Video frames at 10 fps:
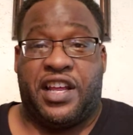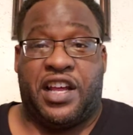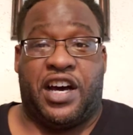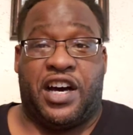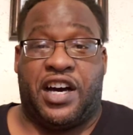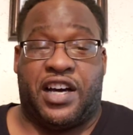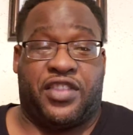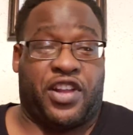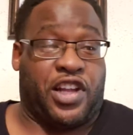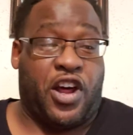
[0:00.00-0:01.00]

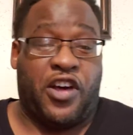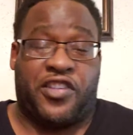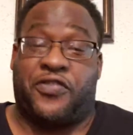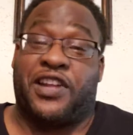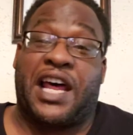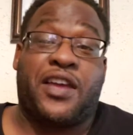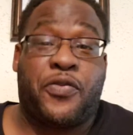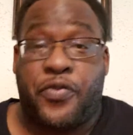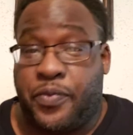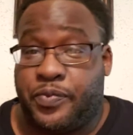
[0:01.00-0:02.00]
the laws of
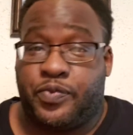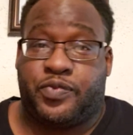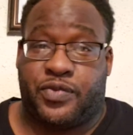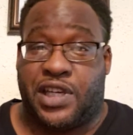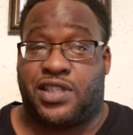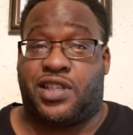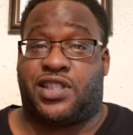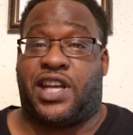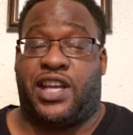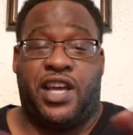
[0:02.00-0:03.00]
life, let's just
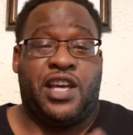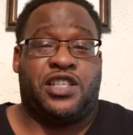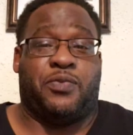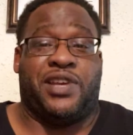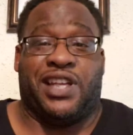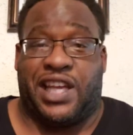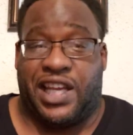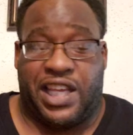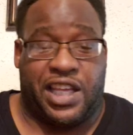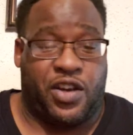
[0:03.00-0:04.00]
say, to be
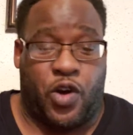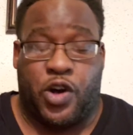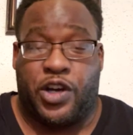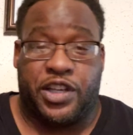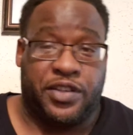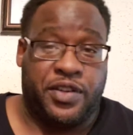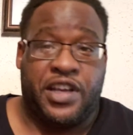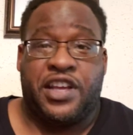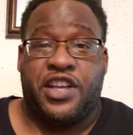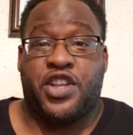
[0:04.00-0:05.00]
lenient on
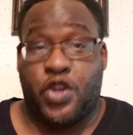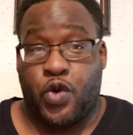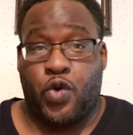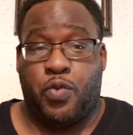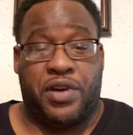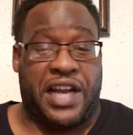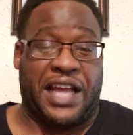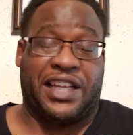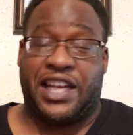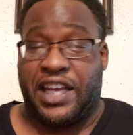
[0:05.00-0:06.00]
you but
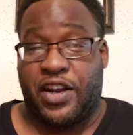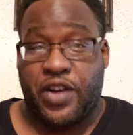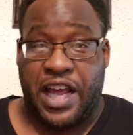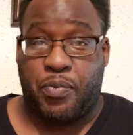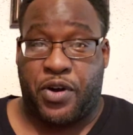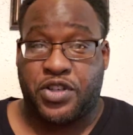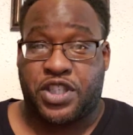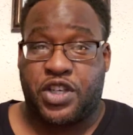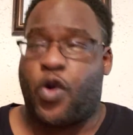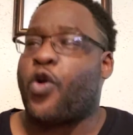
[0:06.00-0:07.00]
not lenient on that
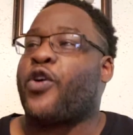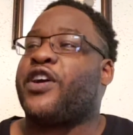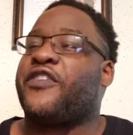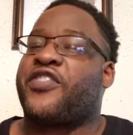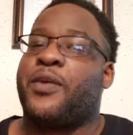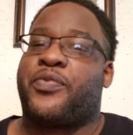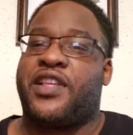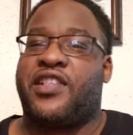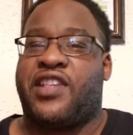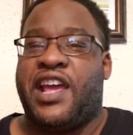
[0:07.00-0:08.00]
person. Or if
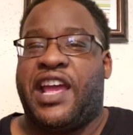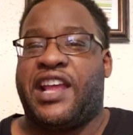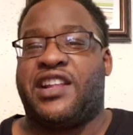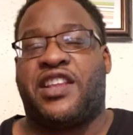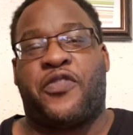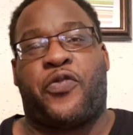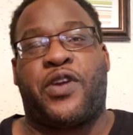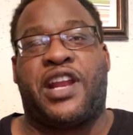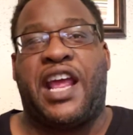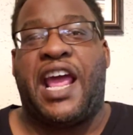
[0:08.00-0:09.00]
something's in
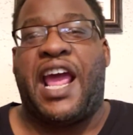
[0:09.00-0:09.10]
different